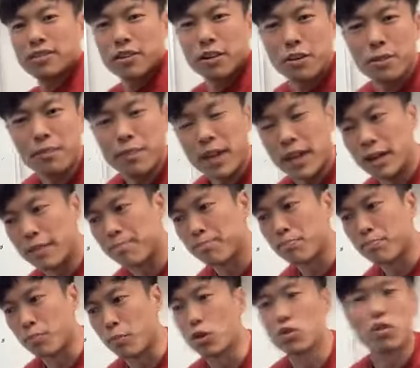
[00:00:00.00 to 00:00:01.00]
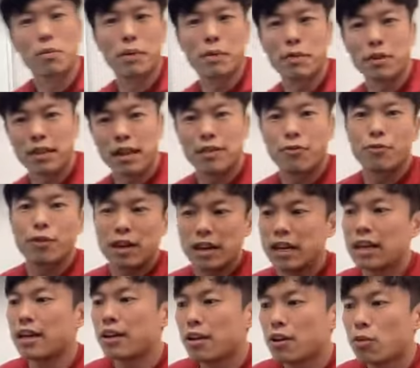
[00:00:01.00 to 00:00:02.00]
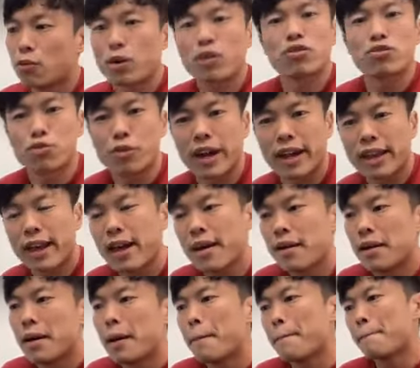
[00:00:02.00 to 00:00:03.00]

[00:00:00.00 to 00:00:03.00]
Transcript: old, most of people, they really want to try that.